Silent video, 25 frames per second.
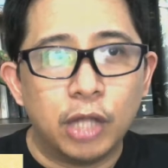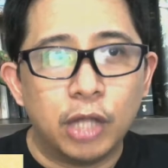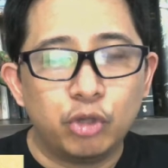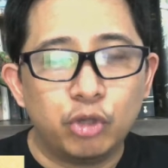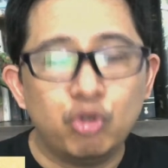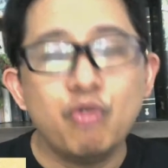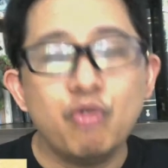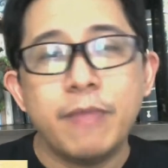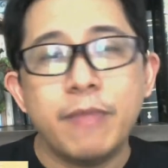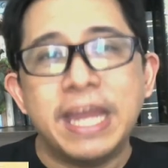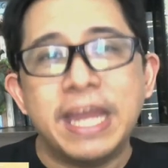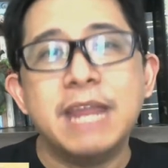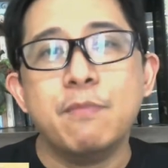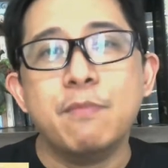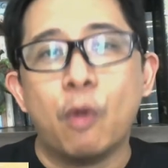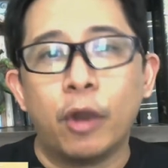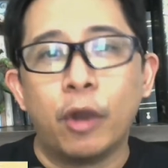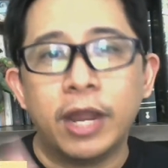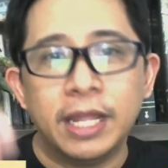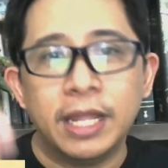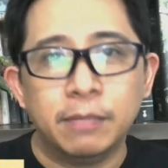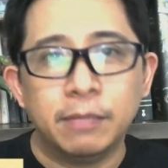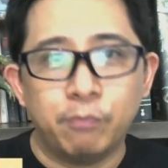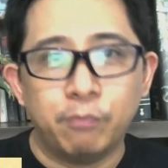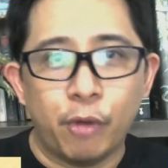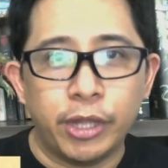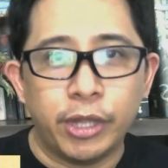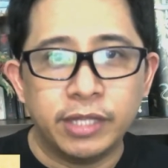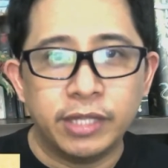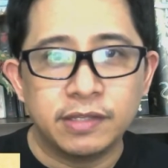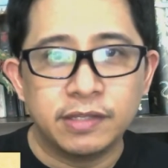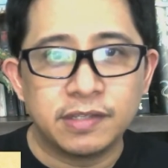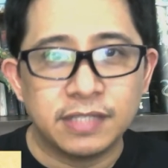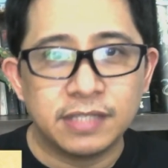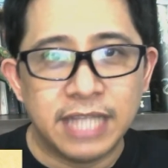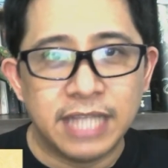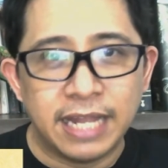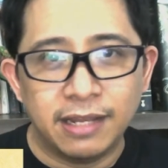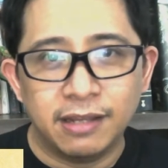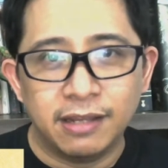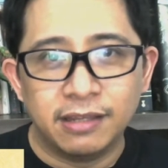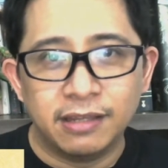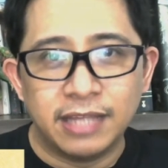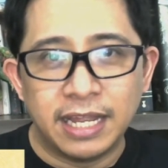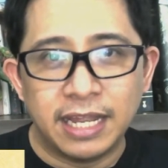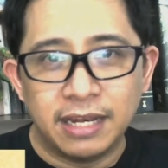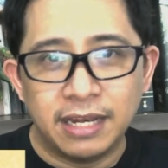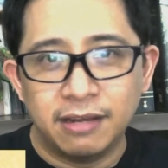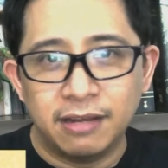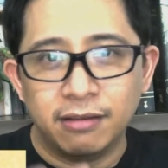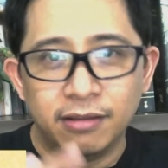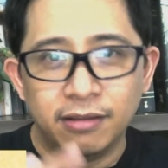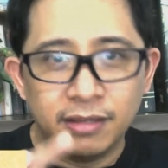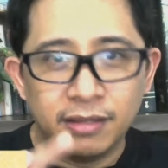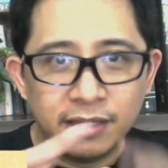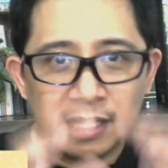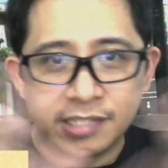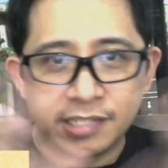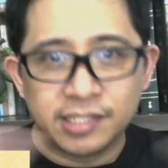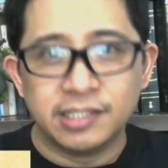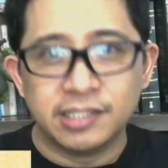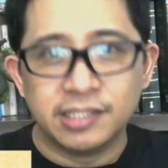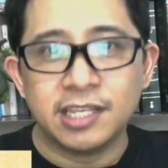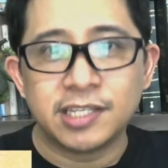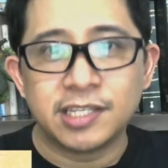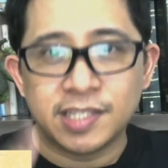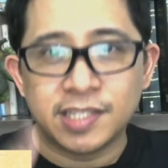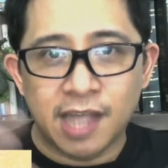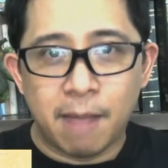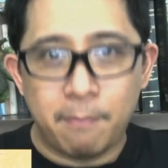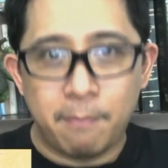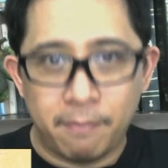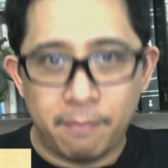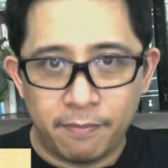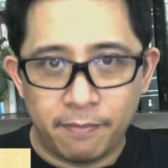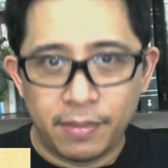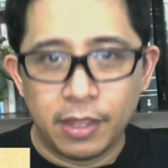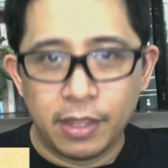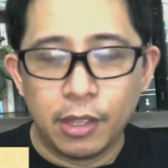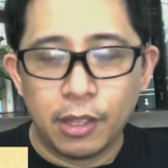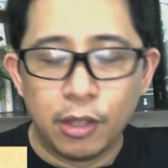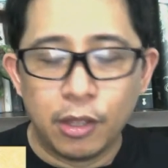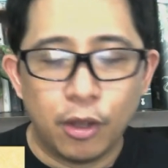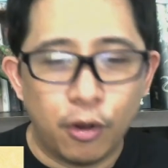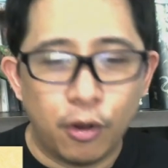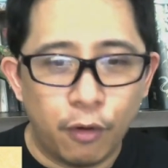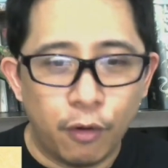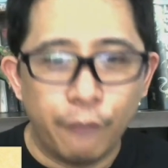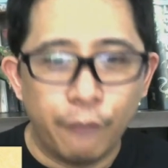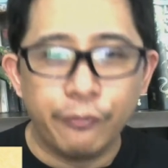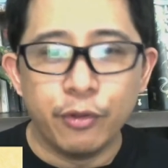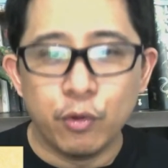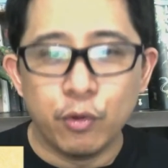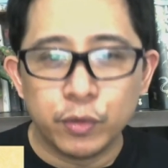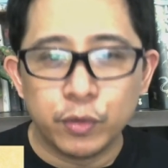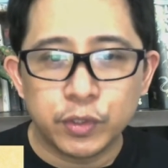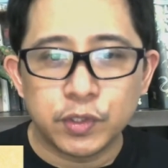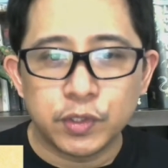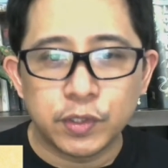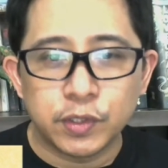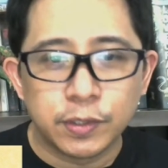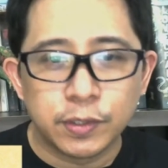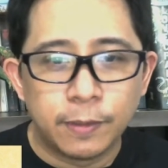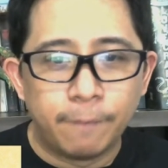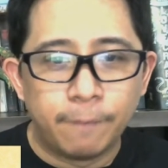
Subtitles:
too many more hit points than the sum of those.